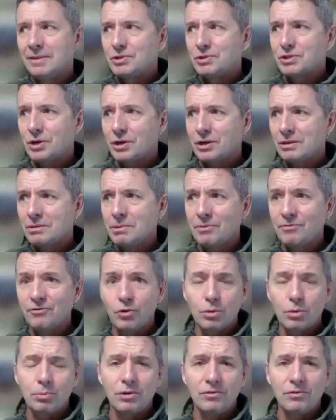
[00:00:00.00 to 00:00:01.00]
Starting them at
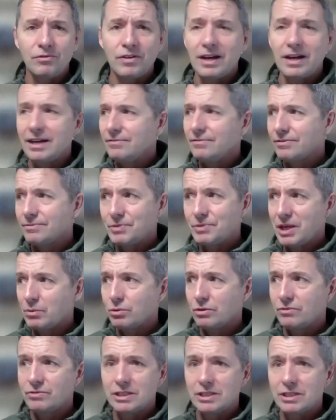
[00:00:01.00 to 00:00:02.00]
4.5, they
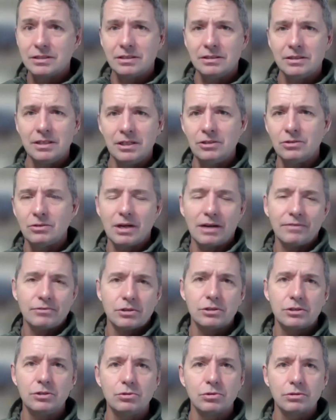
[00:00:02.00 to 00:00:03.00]
would have discontinued
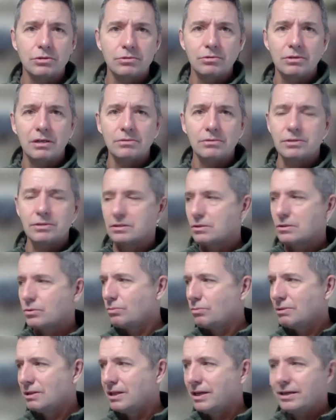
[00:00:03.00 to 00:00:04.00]
after 2 or 3 doses. They would
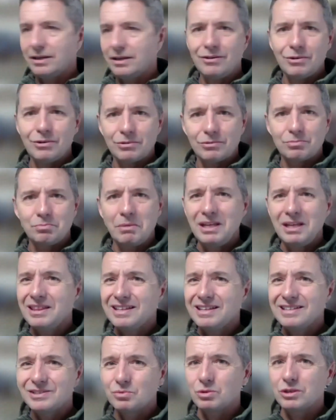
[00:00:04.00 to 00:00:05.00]
have been like, no, made
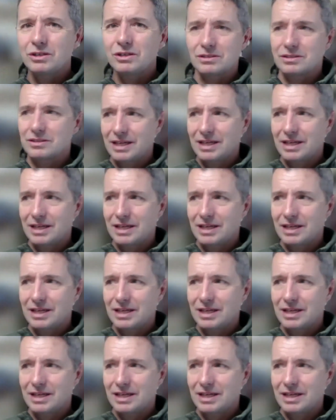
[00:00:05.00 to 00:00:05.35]
things worse.